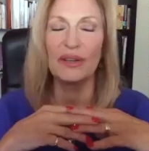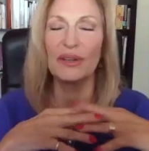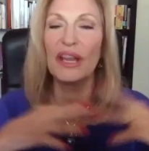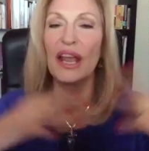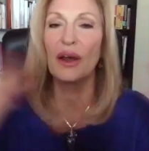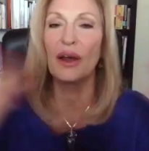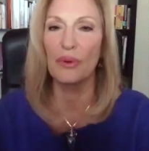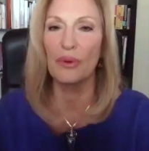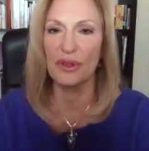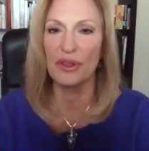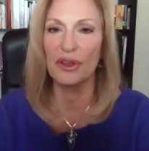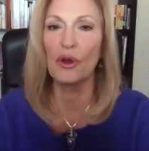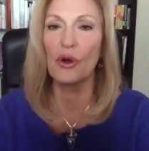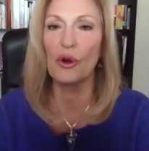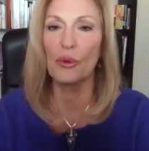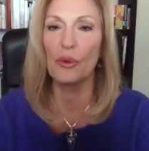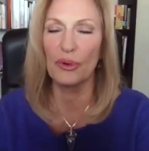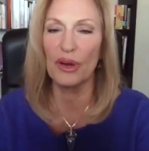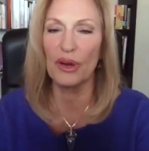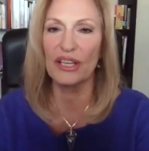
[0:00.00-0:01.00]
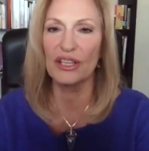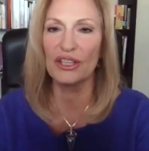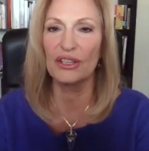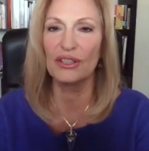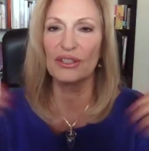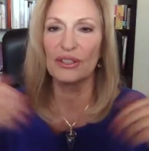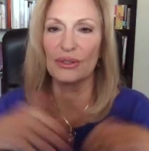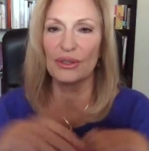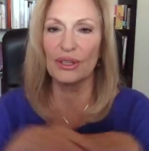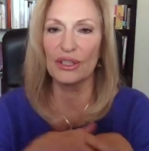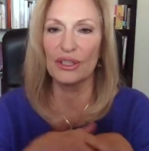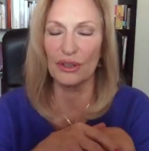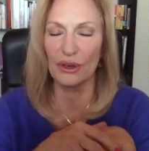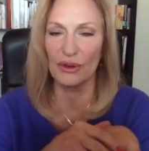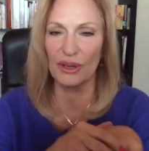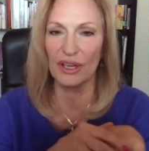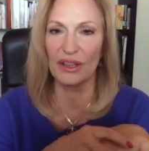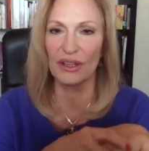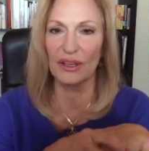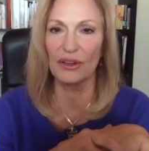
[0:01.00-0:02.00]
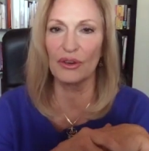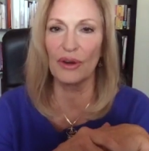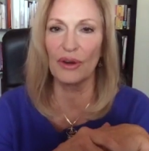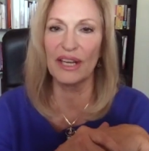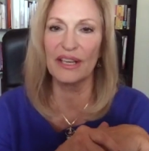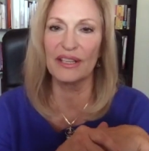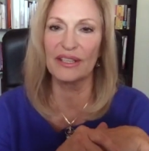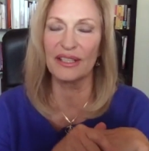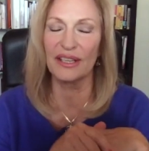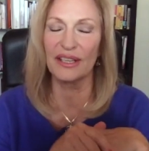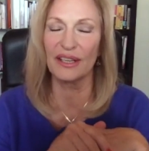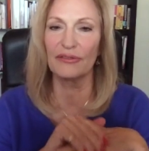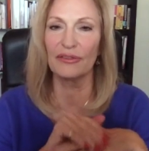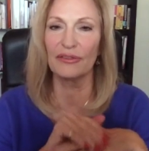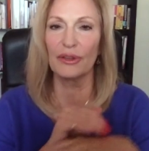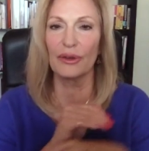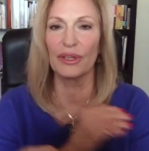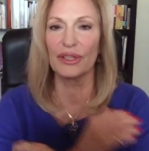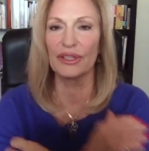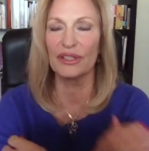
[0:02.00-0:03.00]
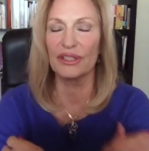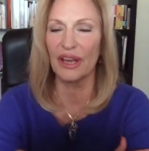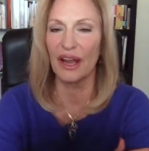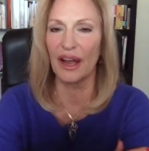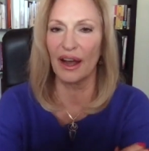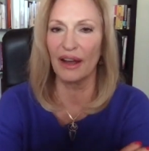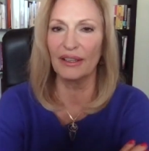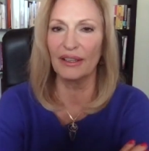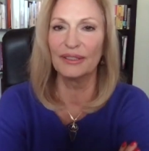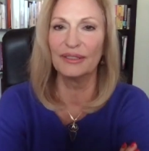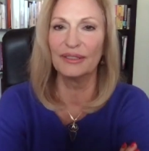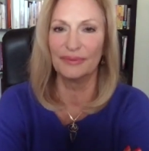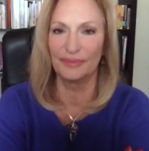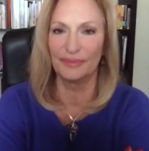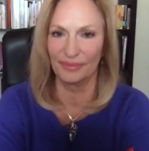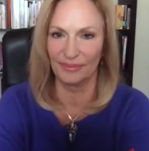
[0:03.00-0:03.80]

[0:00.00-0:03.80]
yeah, where the corporations are exerting the greatest influence. Yeah. Yeah.